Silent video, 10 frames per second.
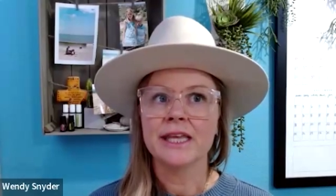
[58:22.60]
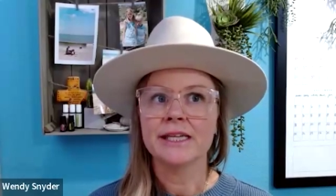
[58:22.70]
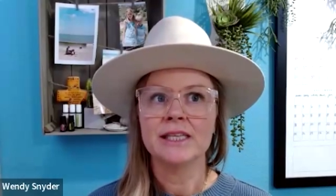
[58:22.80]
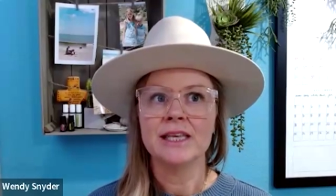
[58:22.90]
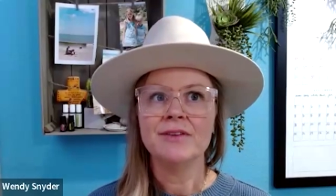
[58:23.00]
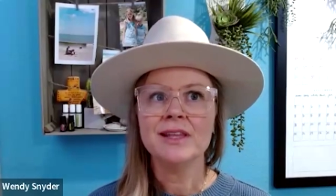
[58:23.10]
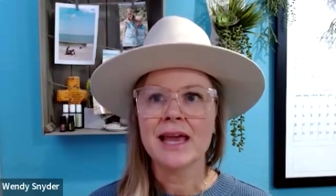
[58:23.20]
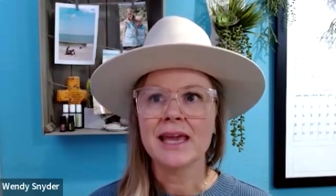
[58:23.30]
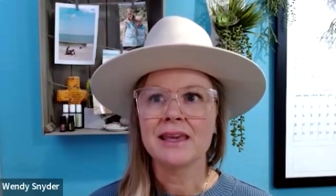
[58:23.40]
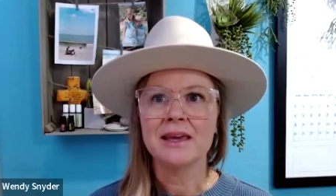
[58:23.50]
this even
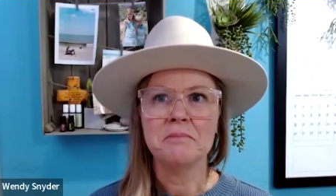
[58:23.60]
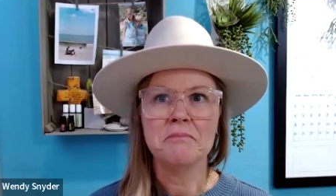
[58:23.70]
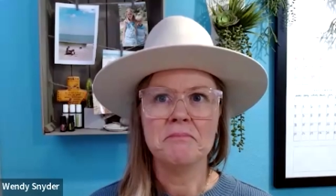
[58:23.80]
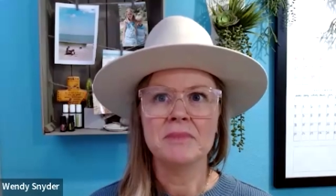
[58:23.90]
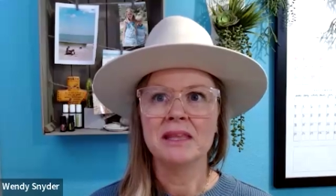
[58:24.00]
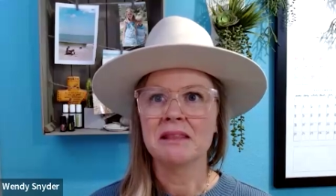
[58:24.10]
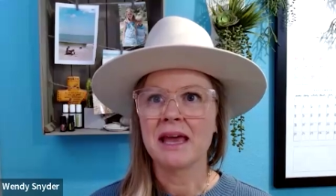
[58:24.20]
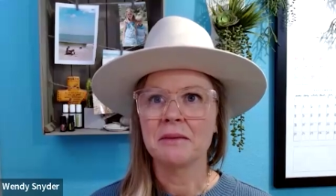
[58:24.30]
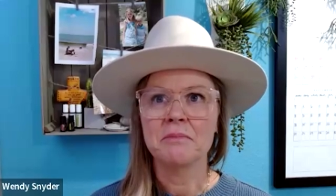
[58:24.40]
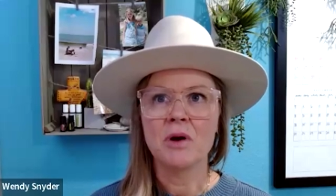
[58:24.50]
like in
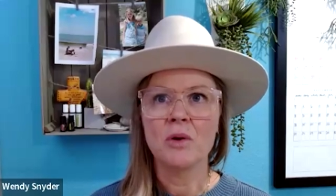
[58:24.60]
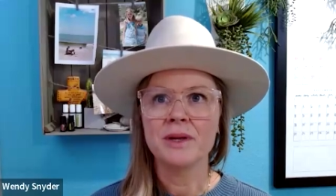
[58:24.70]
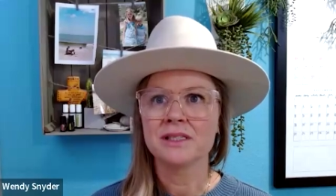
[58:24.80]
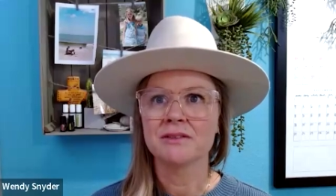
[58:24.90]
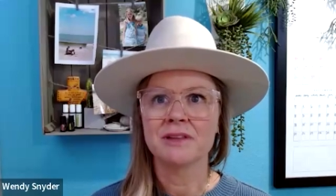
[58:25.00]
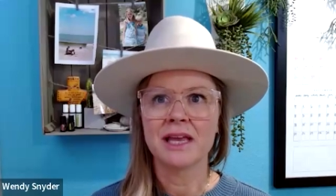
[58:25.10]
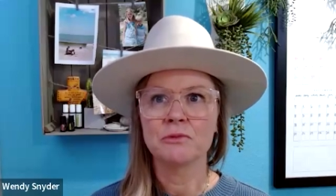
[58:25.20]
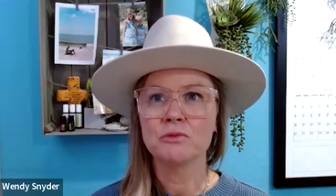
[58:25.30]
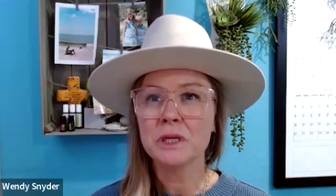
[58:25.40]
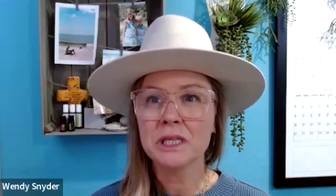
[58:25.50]
like moments of like
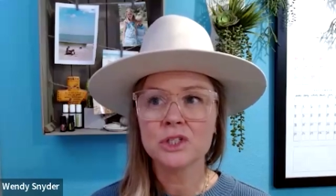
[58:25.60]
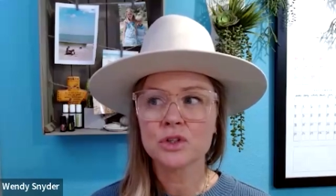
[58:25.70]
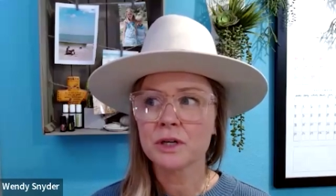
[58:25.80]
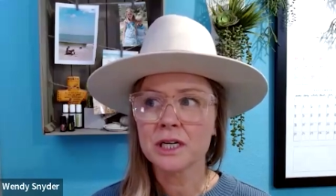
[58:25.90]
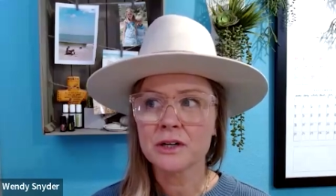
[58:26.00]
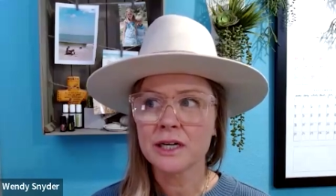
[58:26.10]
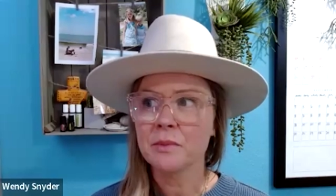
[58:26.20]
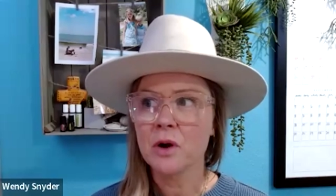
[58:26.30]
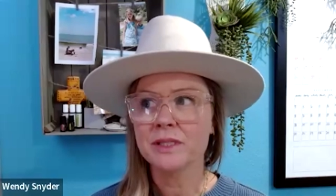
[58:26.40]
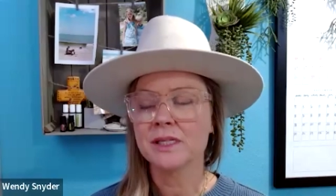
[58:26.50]
really triggering
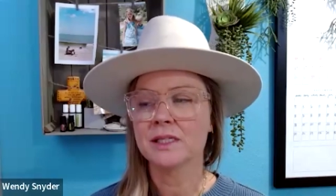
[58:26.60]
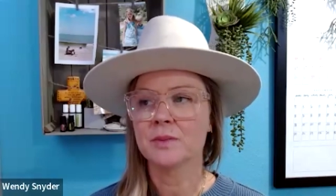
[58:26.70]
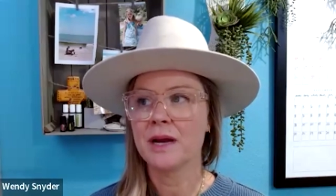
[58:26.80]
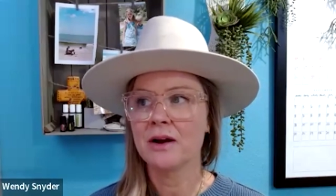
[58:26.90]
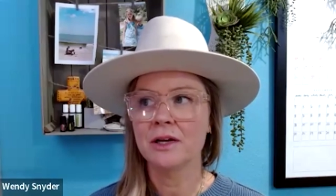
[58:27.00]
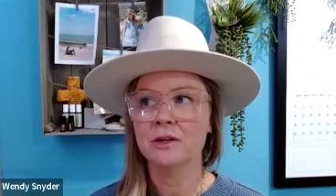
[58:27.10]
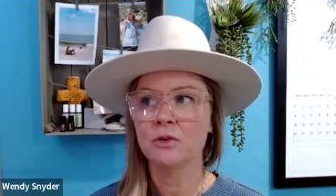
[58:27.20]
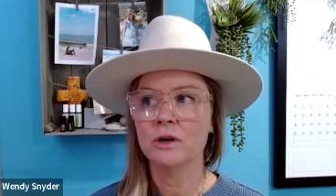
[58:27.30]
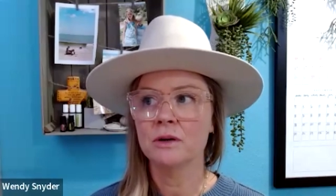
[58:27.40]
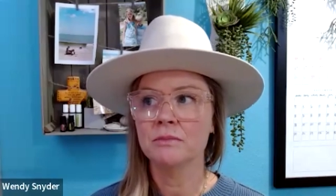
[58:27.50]
moments as a parent,
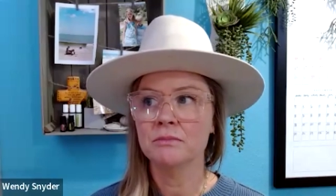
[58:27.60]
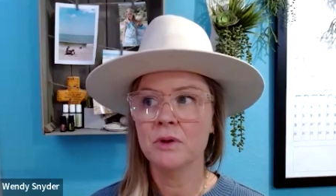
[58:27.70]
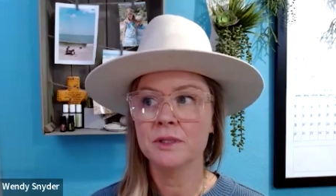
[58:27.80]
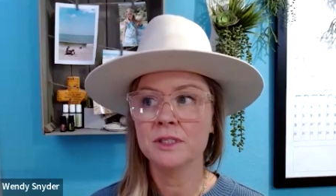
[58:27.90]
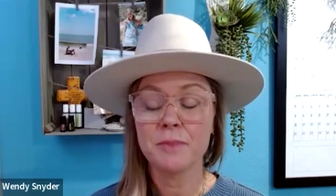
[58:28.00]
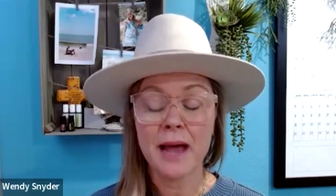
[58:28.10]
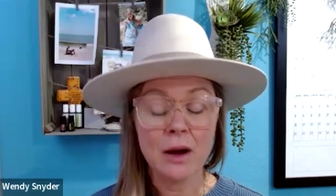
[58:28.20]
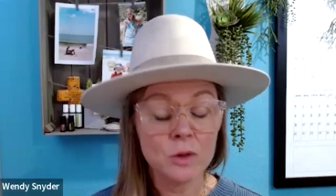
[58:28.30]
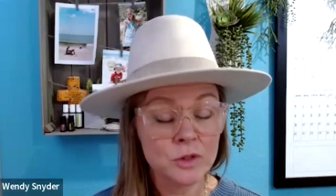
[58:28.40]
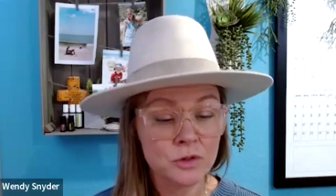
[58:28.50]
or moments of
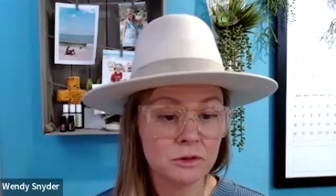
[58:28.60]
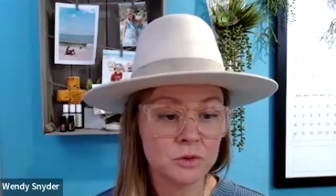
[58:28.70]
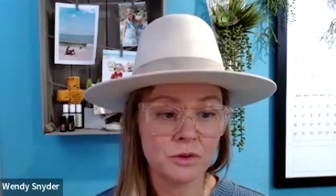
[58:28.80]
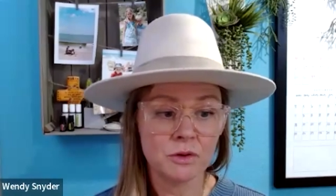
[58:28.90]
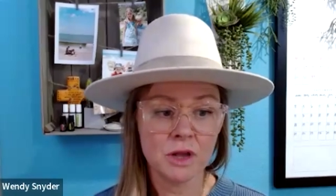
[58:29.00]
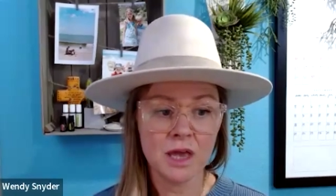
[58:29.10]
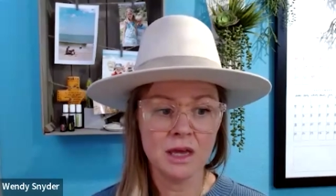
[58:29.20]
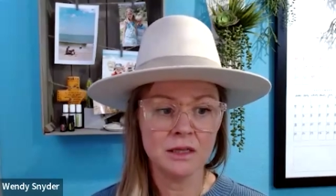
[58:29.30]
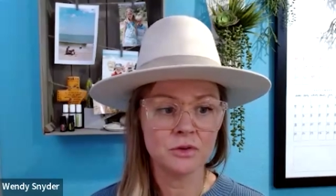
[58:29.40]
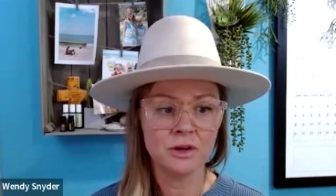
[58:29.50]
power struggles with your
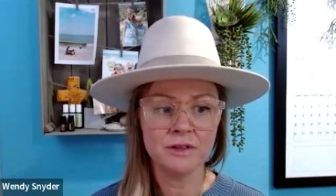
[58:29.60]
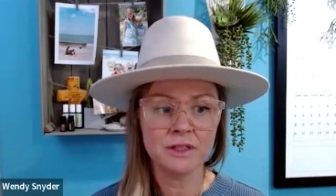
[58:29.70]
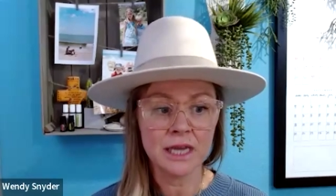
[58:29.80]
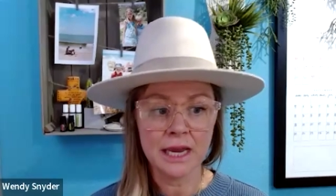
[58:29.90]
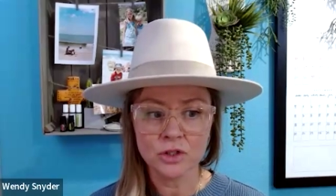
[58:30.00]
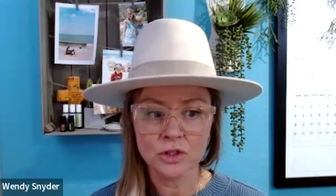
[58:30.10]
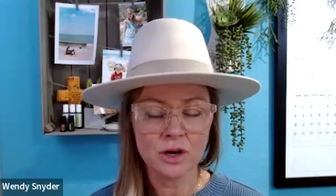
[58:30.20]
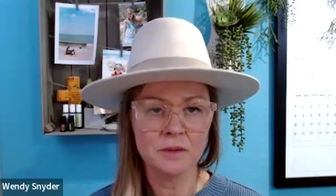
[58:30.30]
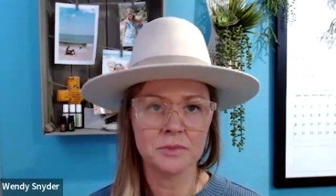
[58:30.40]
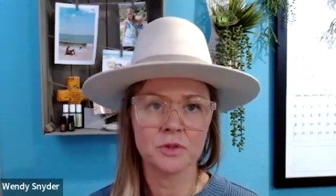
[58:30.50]
kids, or even
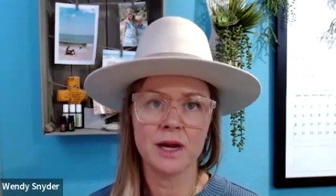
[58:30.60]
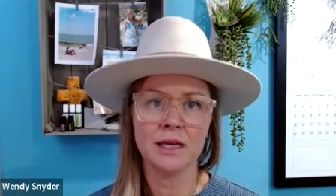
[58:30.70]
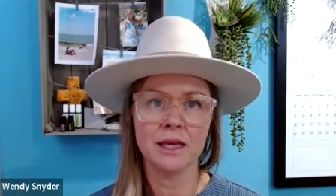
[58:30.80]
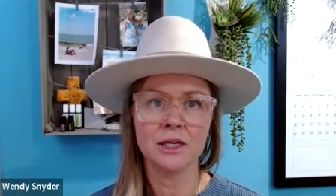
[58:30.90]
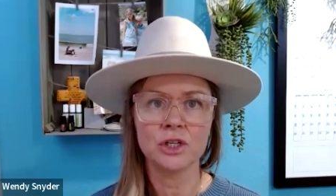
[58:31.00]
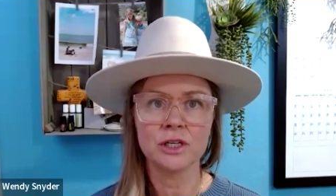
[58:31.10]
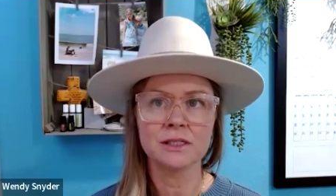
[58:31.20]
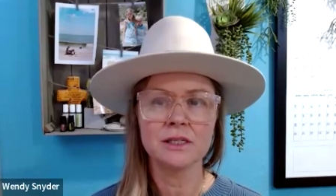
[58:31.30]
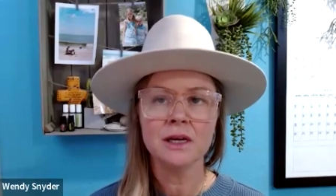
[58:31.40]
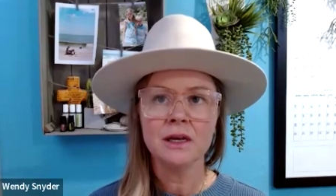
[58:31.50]
tantrums, right? Like just